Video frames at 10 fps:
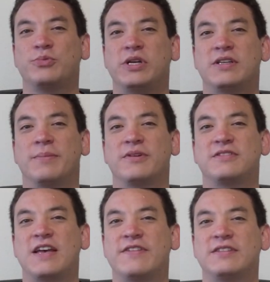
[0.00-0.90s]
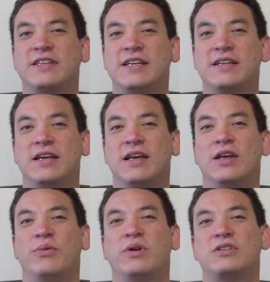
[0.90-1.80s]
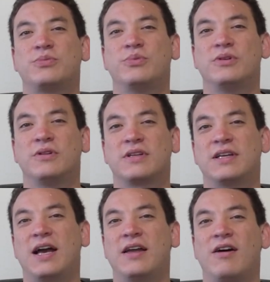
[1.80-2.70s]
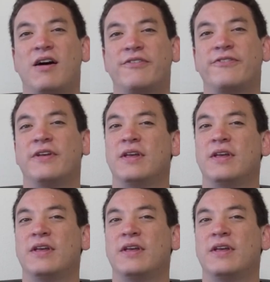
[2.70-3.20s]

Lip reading: week number 17, which will cut off